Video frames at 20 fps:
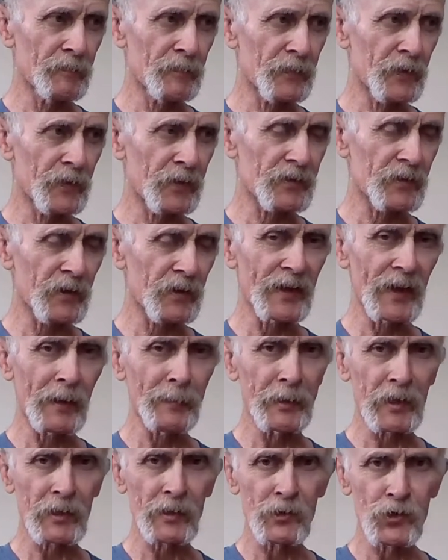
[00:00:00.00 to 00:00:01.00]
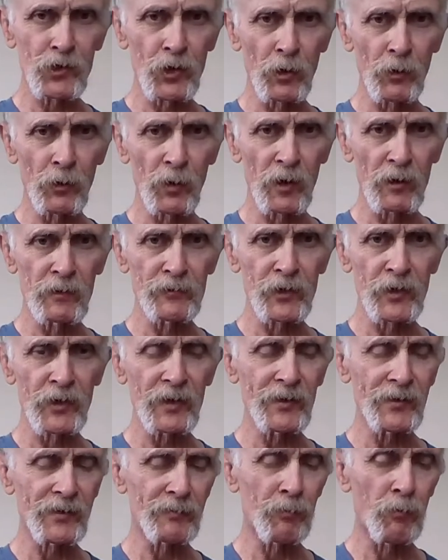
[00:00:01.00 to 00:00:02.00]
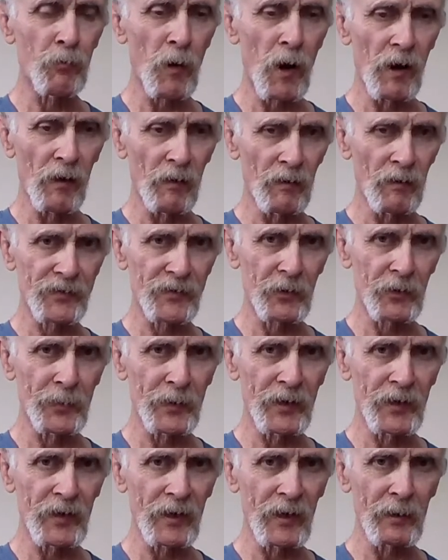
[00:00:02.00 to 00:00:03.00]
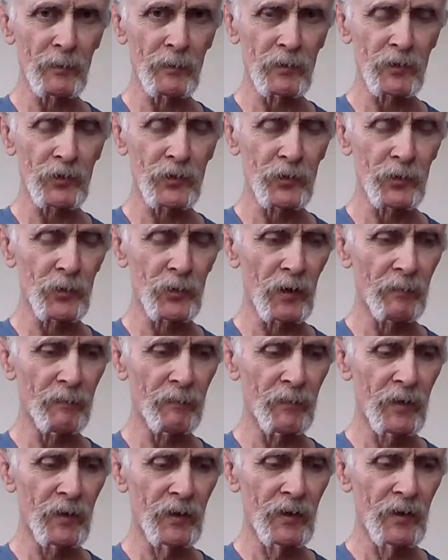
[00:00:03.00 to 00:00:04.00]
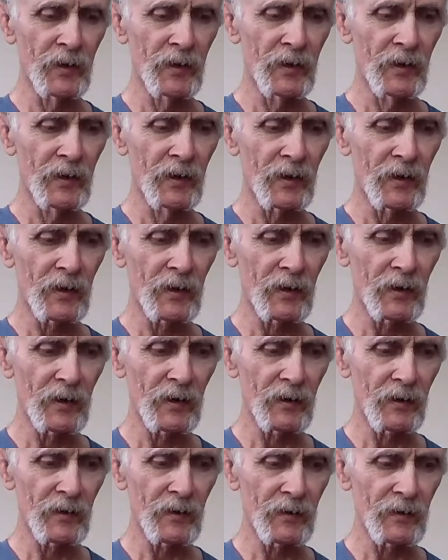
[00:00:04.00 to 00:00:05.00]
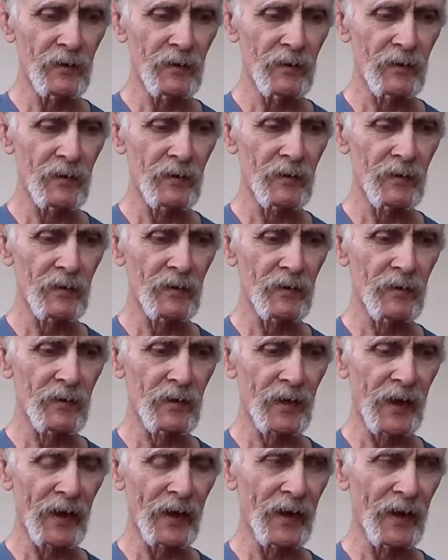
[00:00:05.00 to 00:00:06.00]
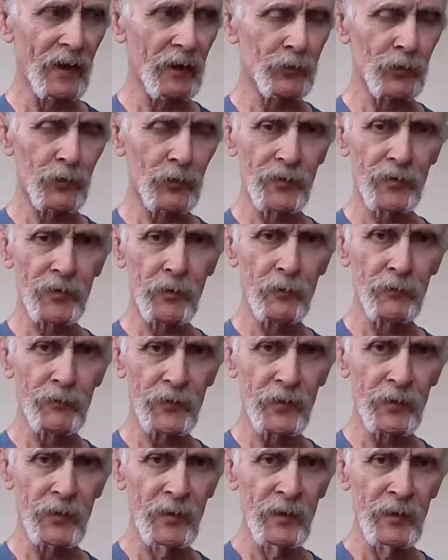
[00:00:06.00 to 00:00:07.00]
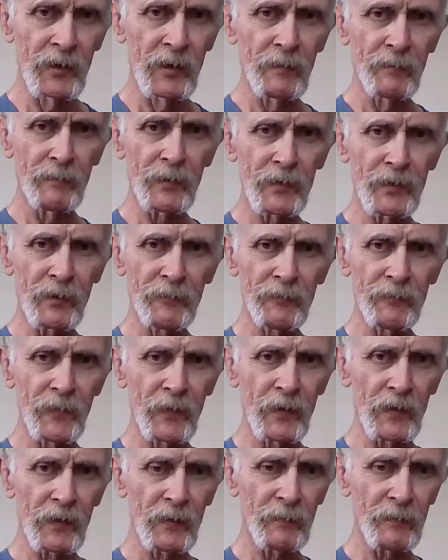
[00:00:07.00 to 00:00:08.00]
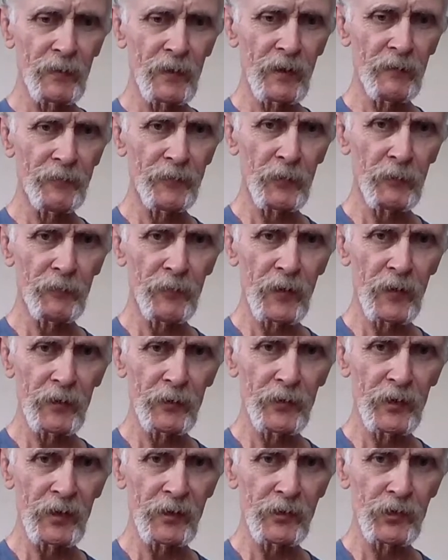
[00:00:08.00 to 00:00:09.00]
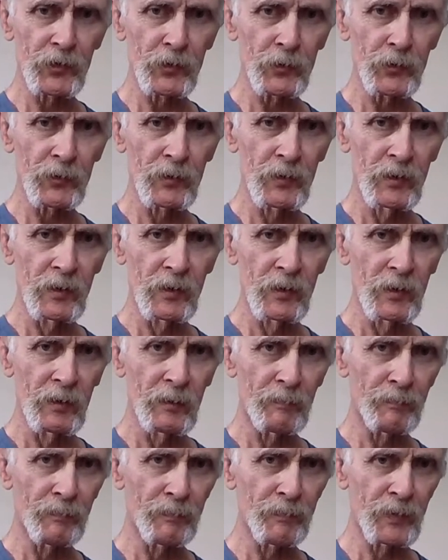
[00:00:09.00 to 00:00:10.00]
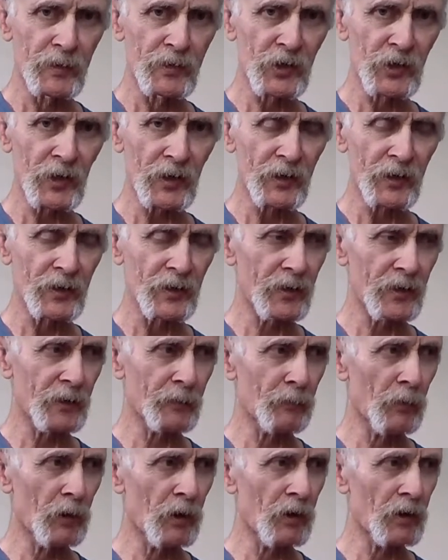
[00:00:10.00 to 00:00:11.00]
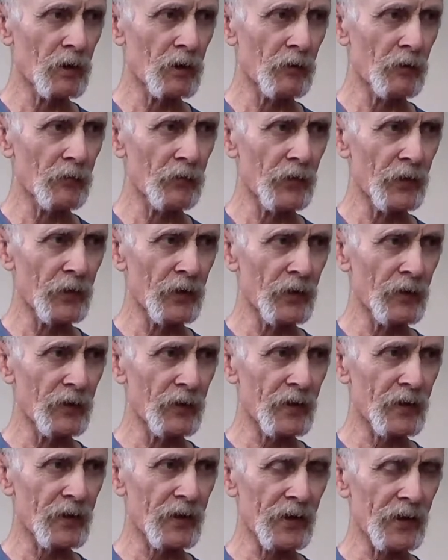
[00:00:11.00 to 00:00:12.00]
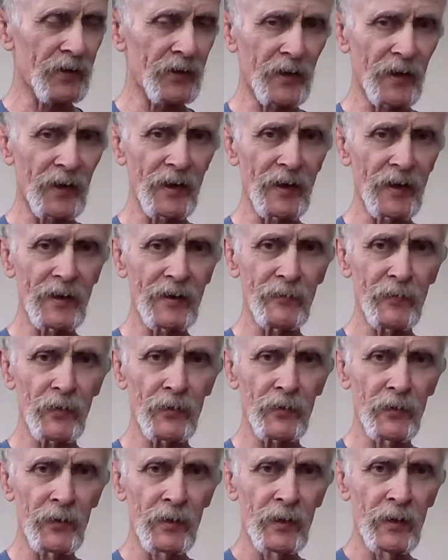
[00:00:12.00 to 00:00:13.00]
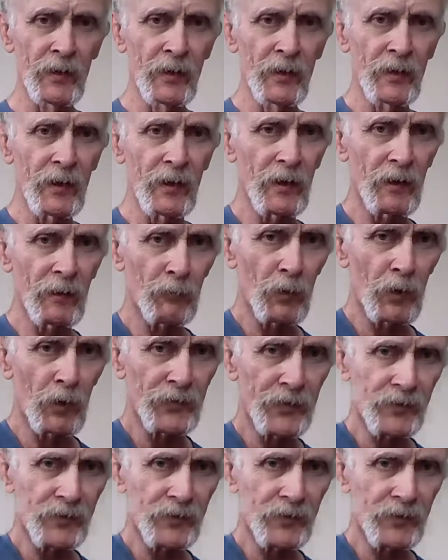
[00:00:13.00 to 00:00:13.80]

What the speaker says: There's dynamic control over it as well, so being able to uh, get louder and softer. But if you feel you need to particularly work on getting it even, one